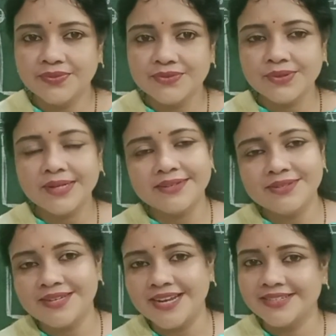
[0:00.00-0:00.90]
So let us
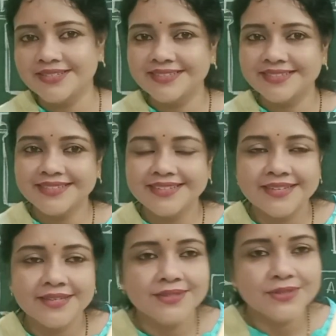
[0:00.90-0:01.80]
start.
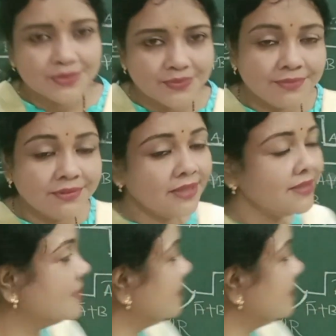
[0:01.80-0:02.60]
So we will